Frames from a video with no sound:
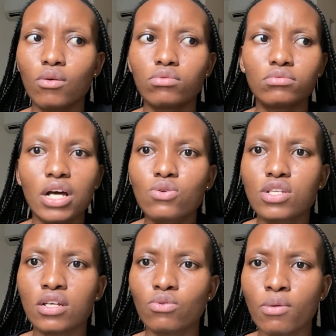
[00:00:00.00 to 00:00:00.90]

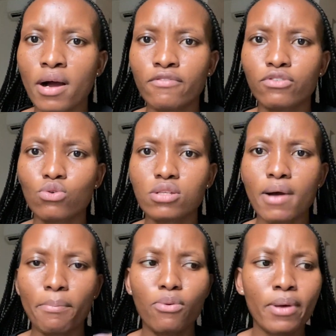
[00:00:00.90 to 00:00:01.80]
1,000 weba mfukusi
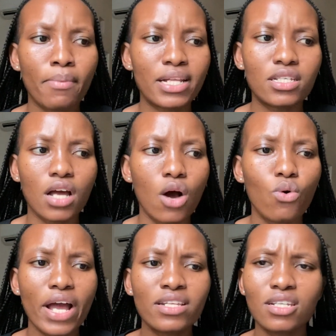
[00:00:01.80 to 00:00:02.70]
baphume bathi, how
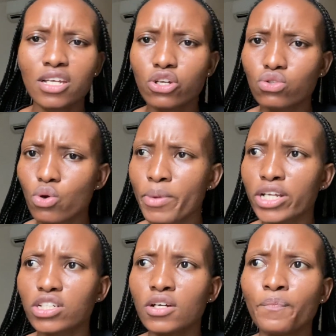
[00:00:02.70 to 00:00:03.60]
guys, thank you so
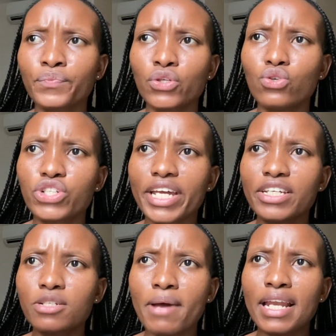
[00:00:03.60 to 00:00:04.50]
much, you
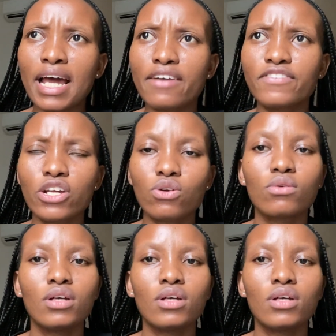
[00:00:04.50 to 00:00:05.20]
changed my life, thank you.